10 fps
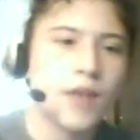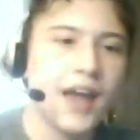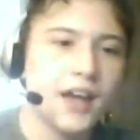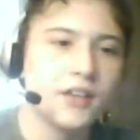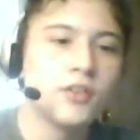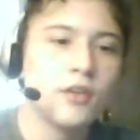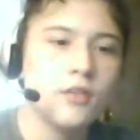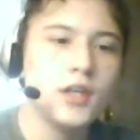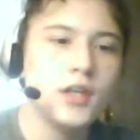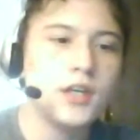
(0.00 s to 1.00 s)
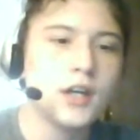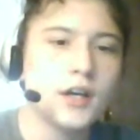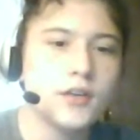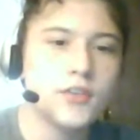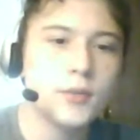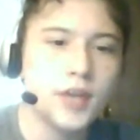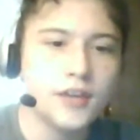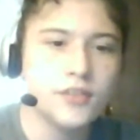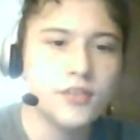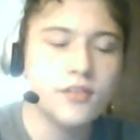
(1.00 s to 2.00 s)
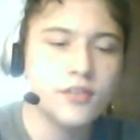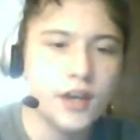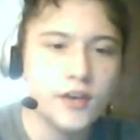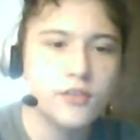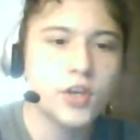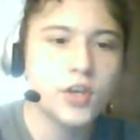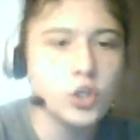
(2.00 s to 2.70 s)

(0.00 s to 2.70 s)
And the subtext says, you